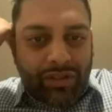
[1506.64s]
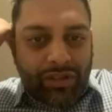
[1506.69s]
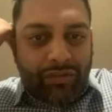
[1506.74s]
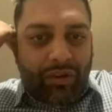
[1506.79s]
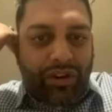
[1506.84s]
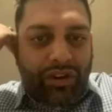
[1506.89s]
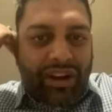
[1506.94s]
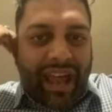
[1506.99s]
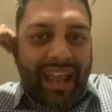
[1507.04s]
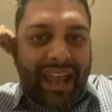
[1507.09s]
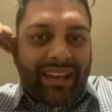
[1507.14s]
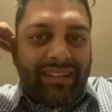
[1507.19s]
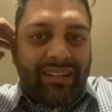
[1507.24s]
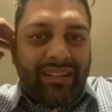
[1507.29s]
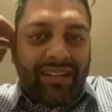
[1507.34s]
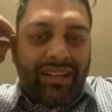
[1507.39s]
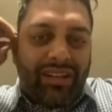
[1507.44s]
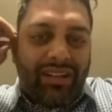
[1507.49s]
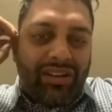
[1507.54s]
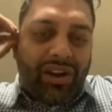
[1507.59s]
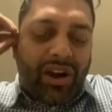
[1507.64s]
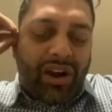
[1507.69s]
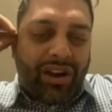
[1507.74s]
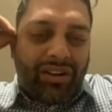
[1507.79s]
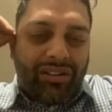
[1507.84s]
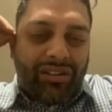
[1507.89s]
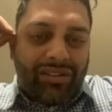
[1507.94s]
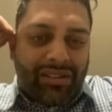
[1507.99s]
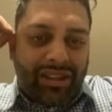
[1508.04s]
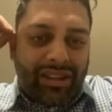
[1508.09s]
for 19
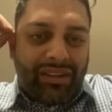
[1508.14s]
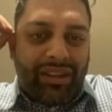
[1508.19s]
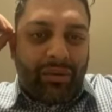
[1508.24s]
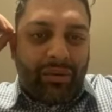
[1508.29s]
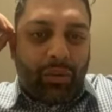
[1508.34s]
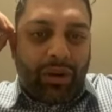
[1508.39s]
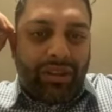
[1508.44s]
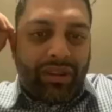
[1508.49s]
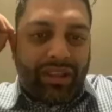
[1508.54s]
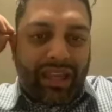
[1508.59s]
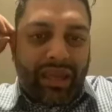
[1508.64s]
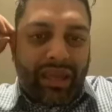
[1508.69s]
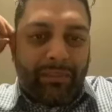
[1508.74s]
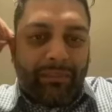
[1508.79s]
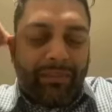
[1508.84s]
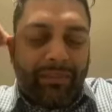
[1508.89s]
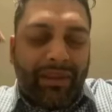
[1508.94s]
yards, and they won the game.